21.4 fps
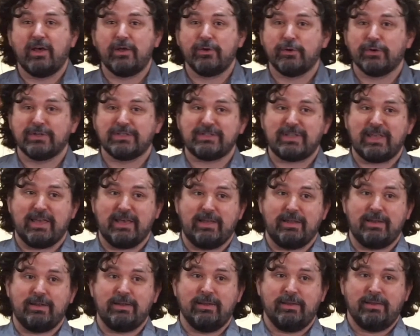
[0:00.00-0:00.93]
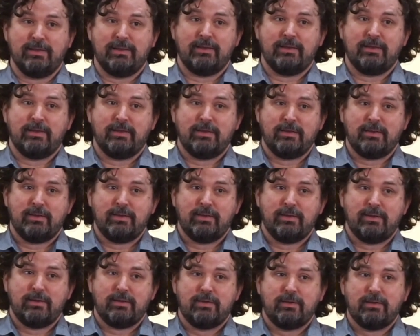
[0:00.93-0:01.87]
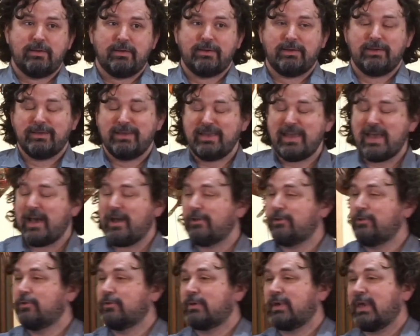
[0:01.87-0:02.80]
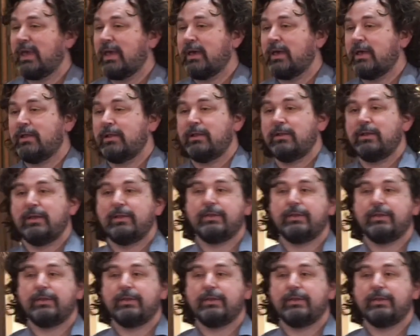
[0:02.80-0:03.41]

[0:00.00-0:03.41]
understand. Yeah, you can, in